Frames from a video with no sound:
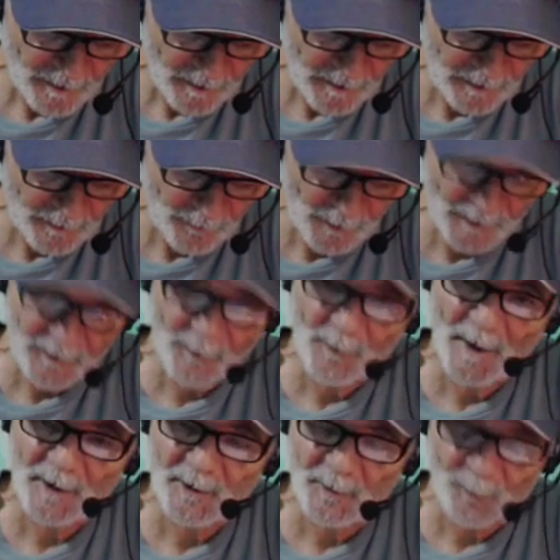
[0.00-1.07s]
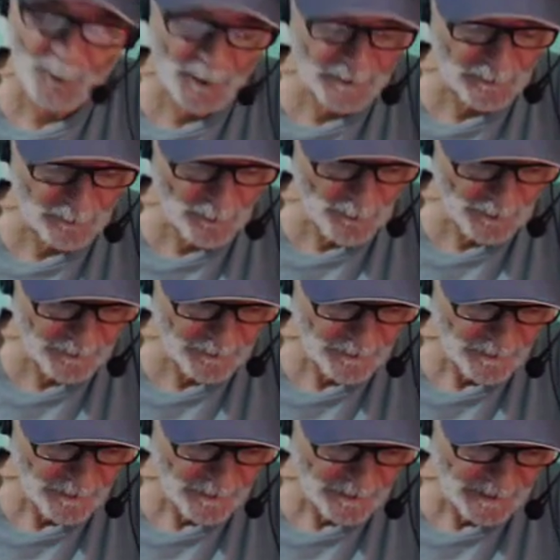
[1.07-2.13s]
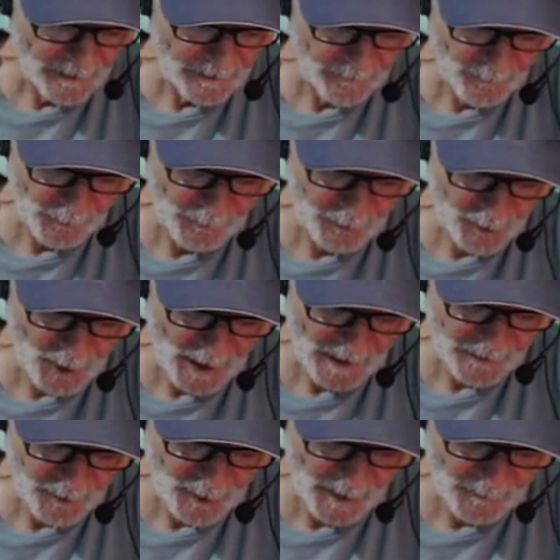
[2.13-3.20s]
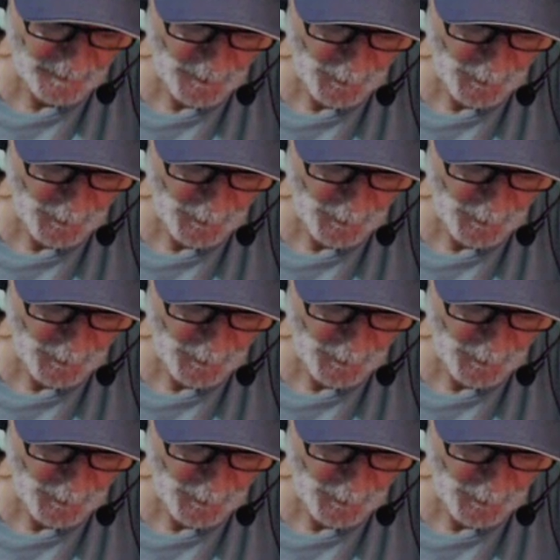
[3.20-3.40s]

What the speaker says: in the resurrection, praise the Lord. That's 1 John chapter